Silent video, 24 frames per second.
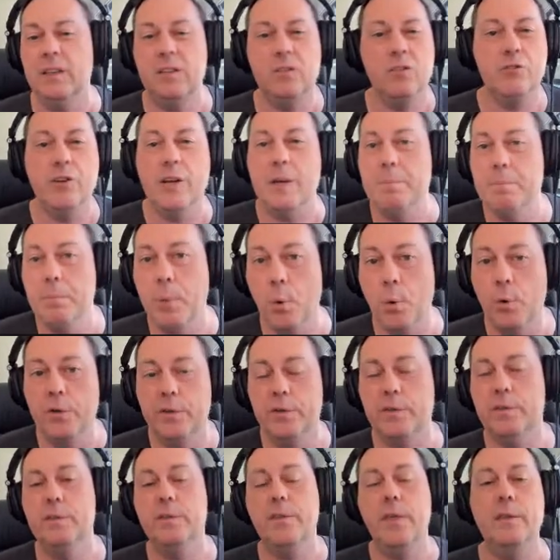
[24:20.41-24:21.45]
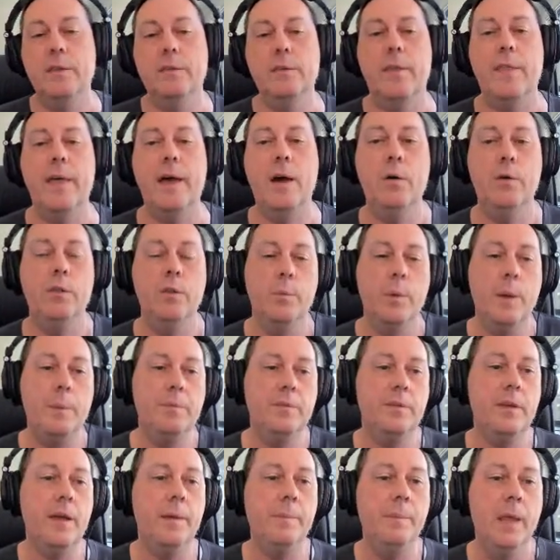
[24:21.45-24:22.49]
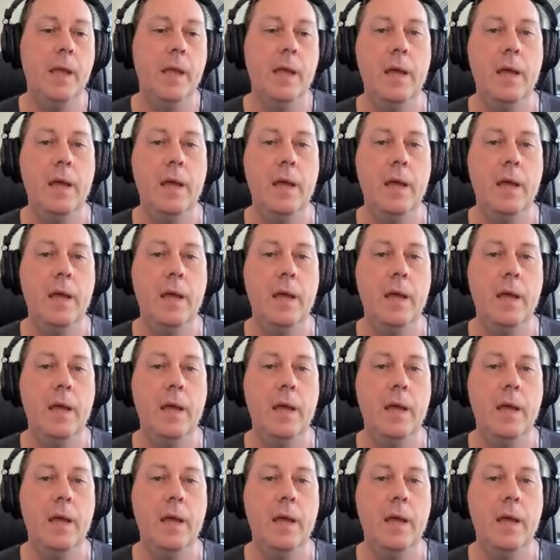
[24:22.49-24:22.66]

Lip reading: creating posts, things like that on the website,